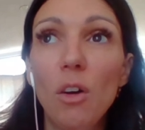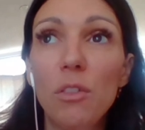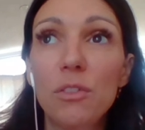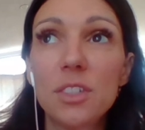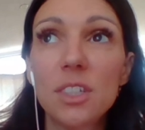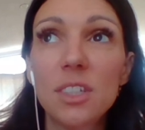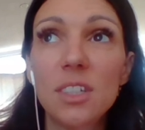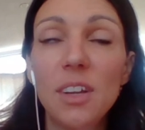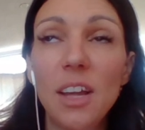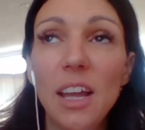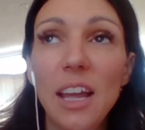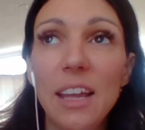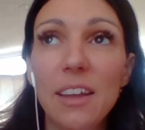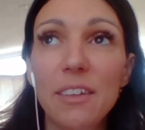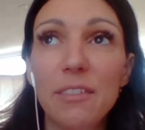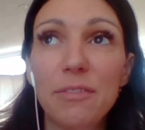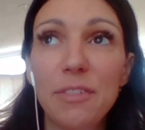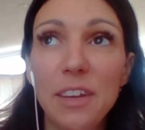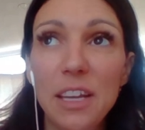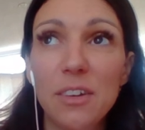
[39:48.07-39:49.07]
Often
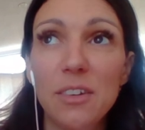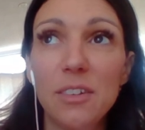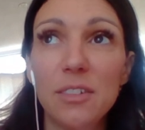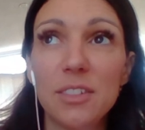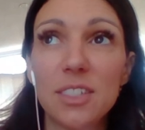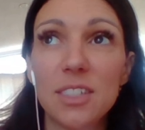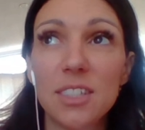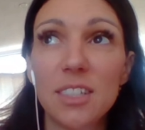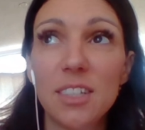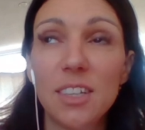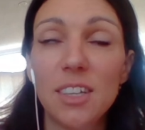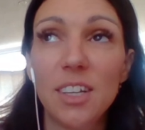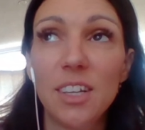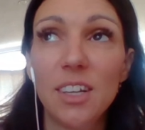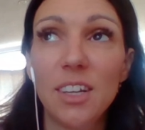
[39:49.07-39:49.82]
it feels,